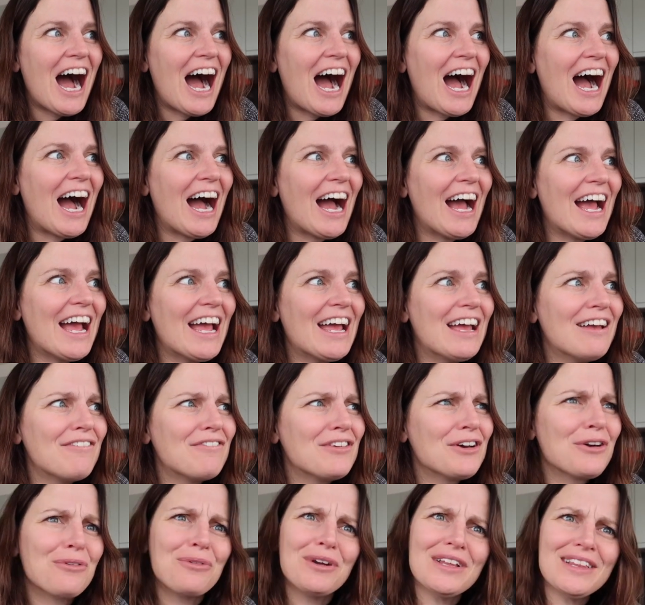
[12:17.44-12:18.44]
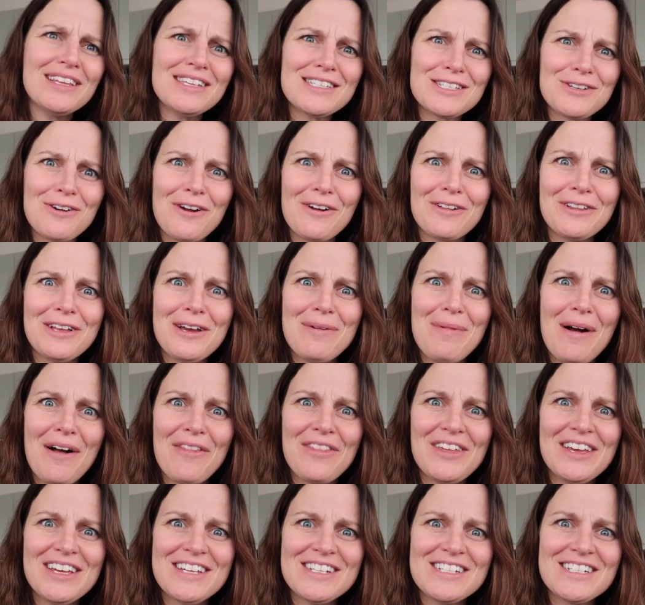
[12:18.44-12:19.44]
I feel really strongly
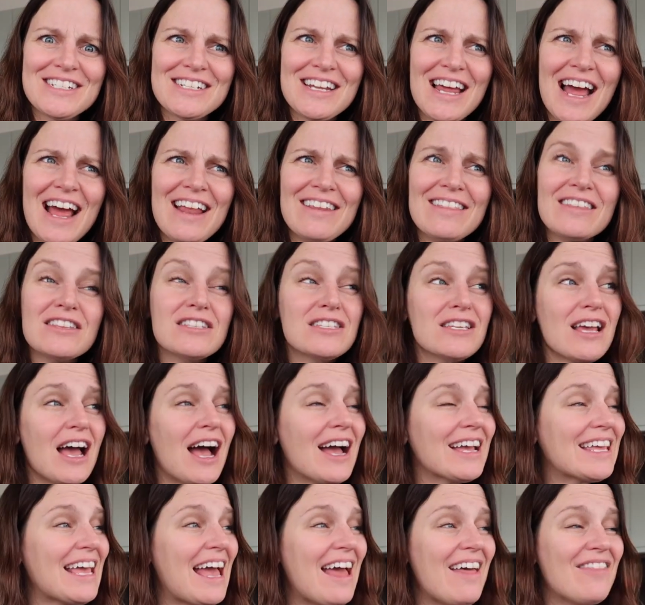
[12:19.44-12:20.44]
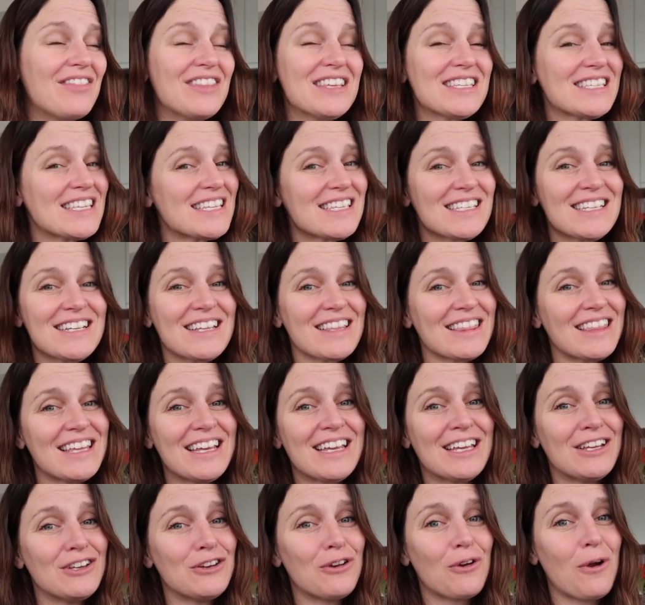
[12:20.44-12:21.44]
about this. And again, this isn't a
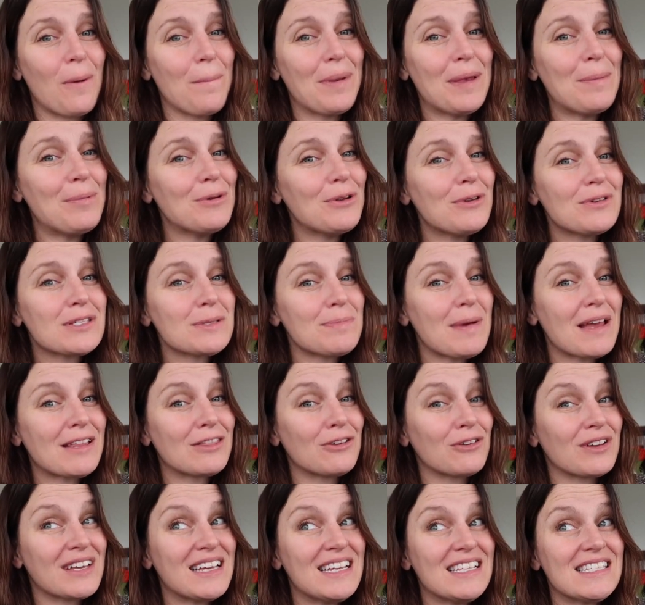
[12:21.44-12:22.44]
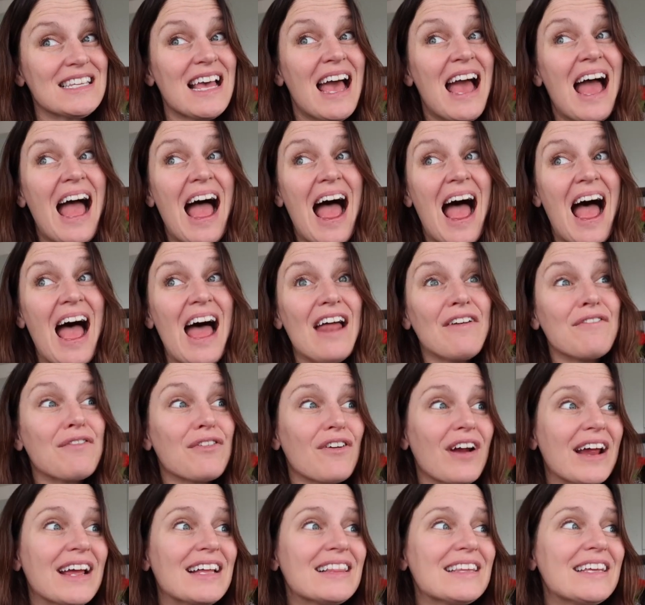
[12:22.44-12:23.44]
thing in Europe. People don't spank their kids. And
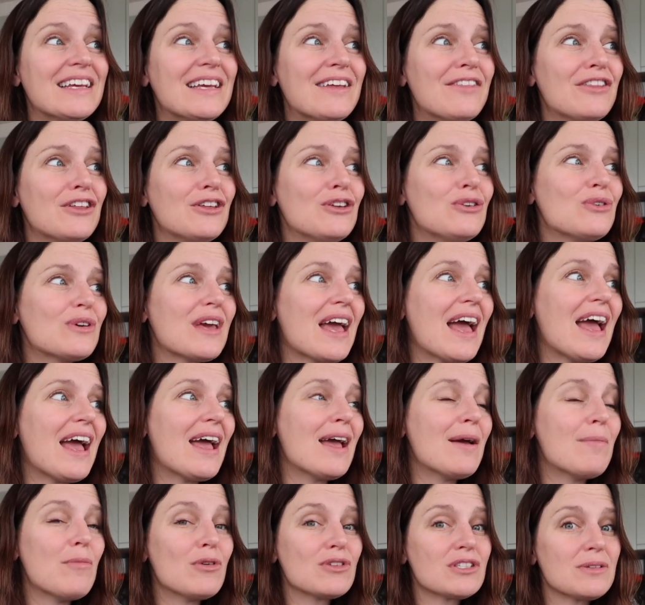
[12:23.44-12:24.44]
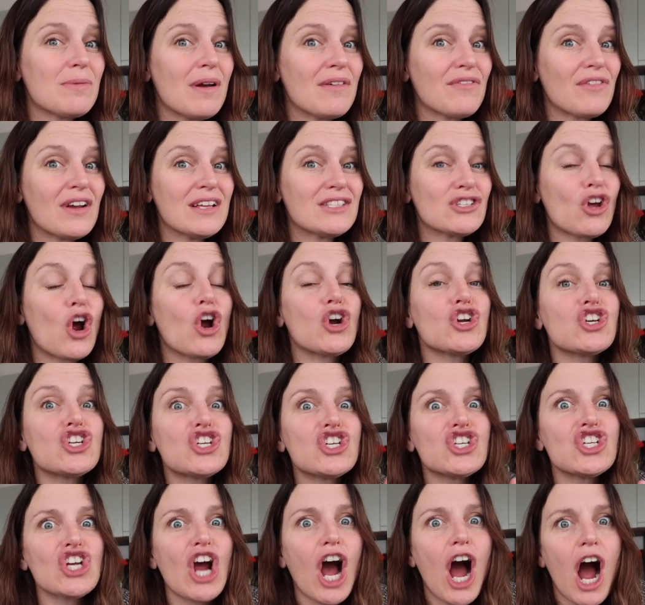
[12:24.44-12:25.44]
frankly, in the UK, most of my friends are
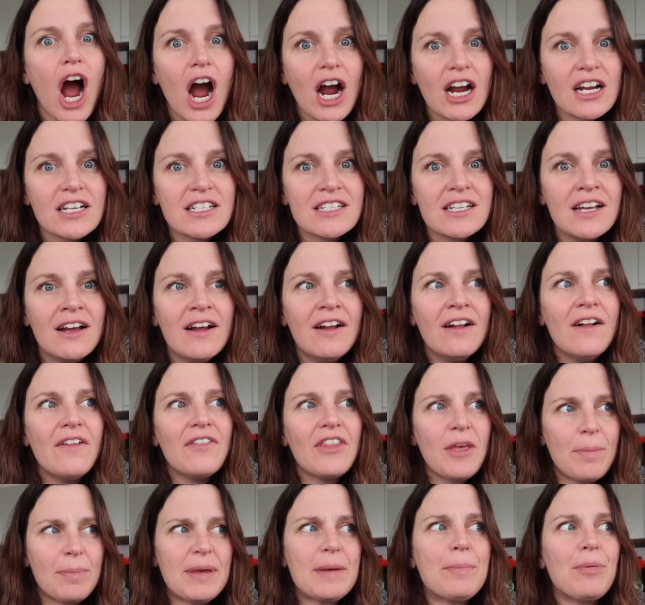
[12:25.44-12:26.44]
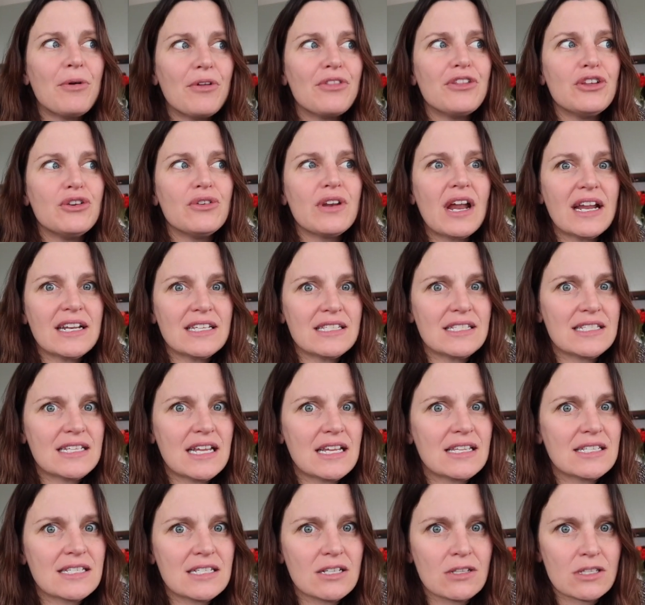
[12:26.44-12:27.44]
shocked that people in the United
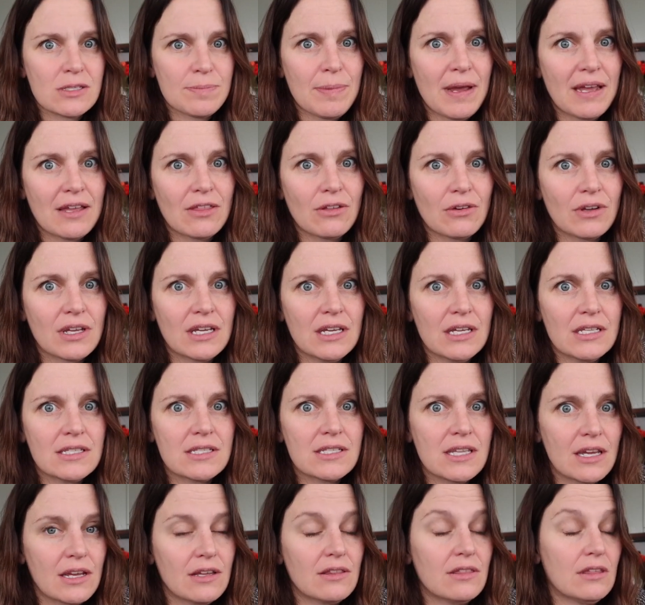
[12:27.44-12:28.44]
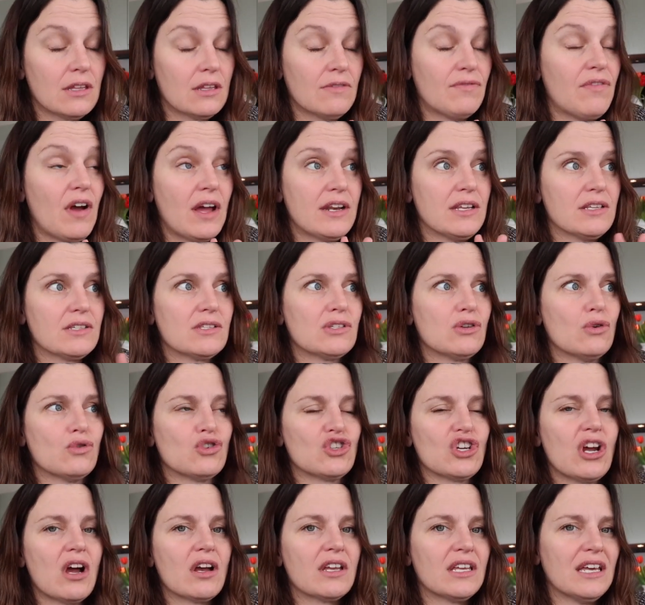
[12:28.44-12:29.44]
States still spank their kids. They find it so
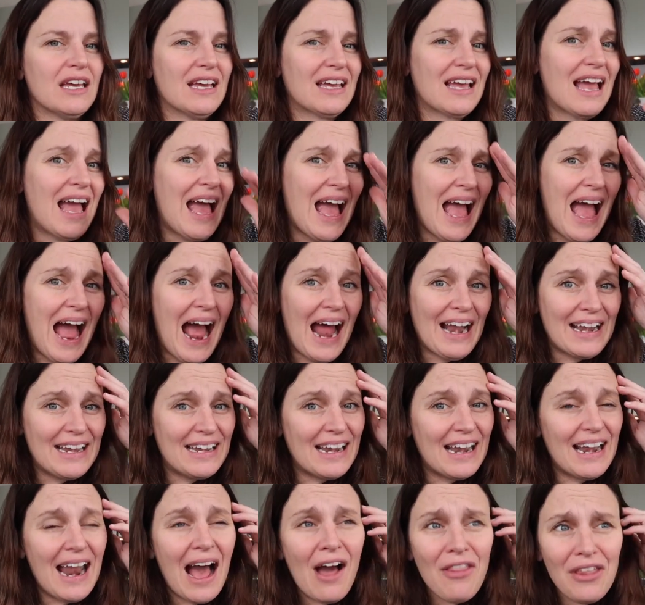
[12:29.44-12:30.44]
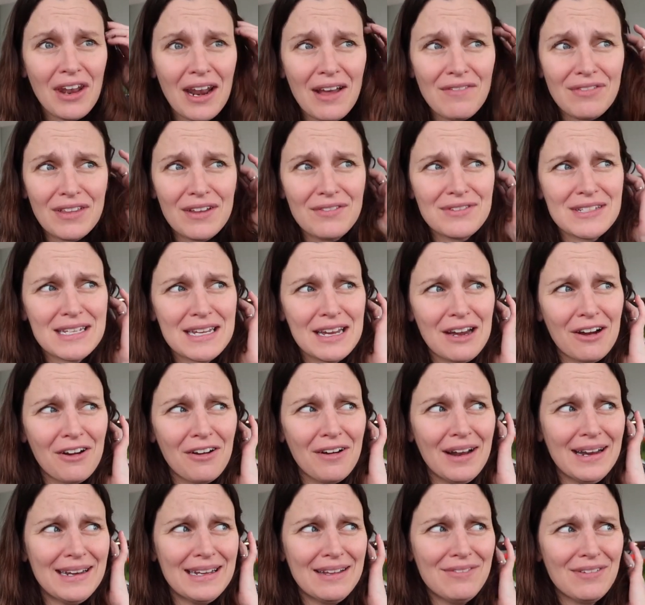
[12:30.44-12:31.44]
shocking. And now that I've lived
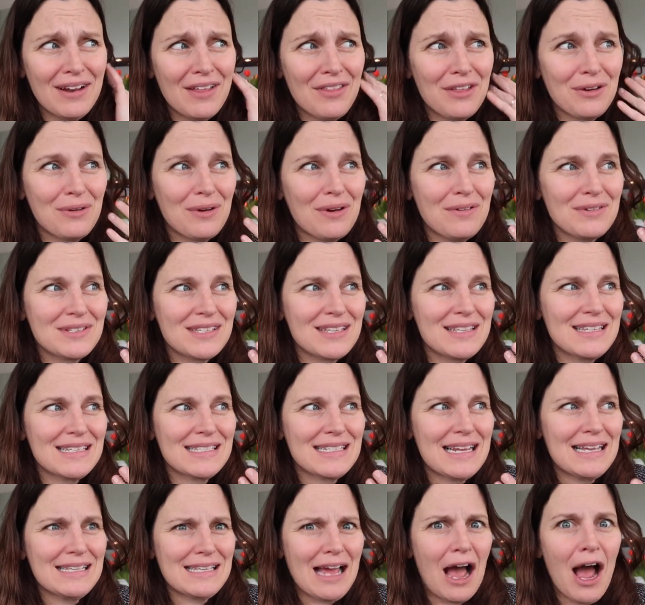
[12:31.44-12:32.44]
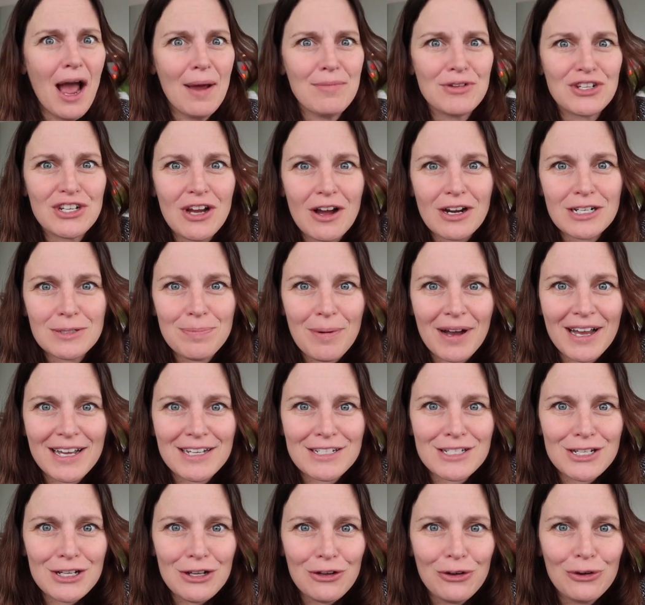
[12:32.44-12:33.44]
here, and even I think when I was in the States, I'm shocked by
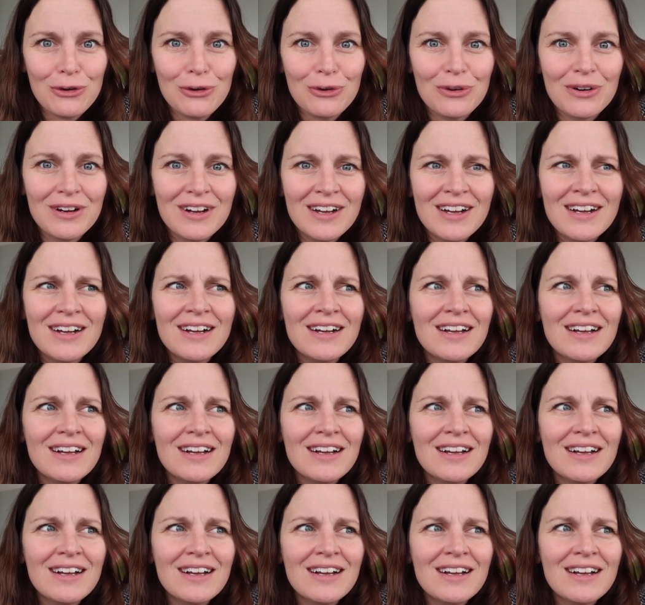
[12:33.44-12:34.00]
it too.